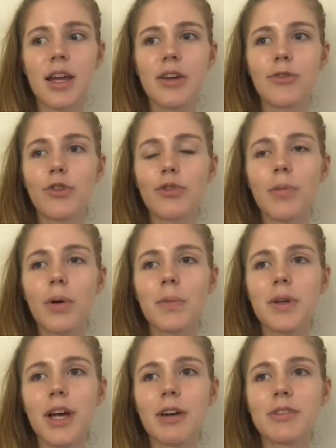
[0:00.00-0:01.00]
And for a
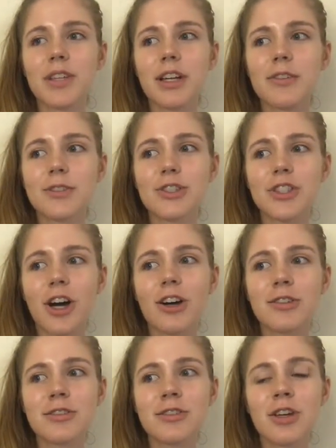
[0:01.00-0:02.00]
moment, I was kind of
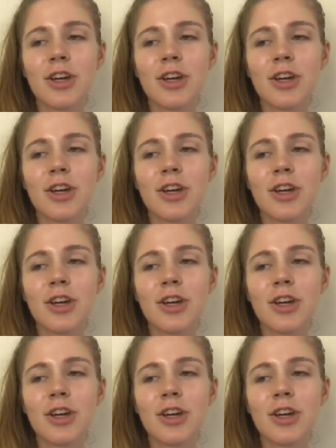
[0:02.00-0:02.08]
shocked,